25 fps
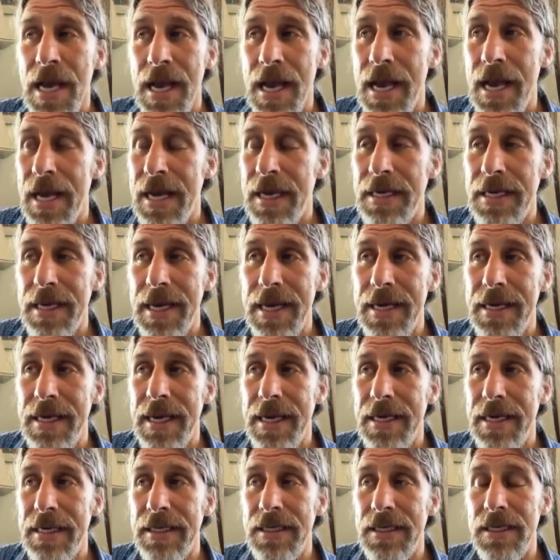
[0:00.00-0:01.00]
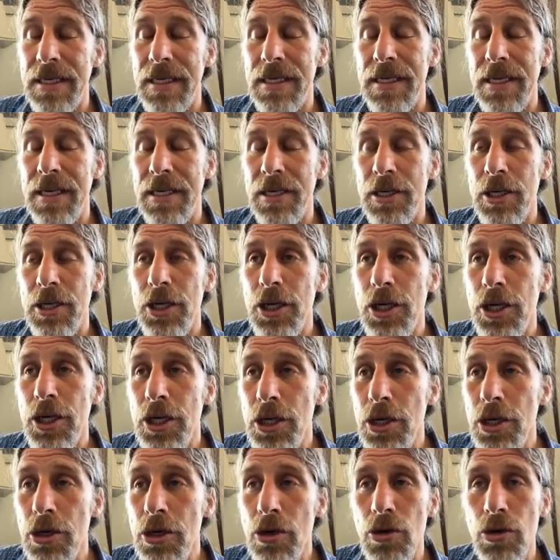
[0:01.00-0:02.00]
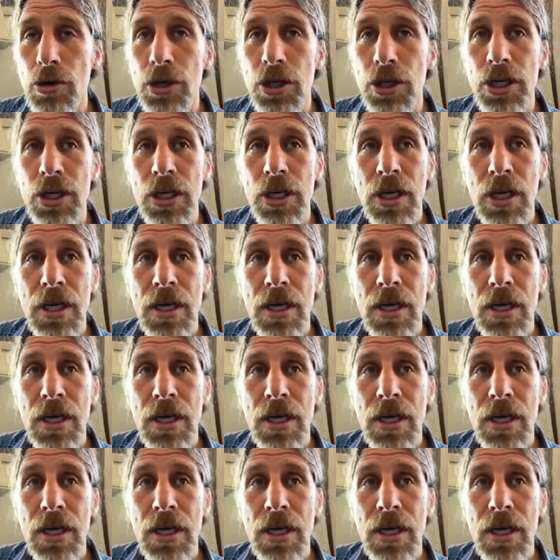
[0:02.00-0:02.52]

and it's a huge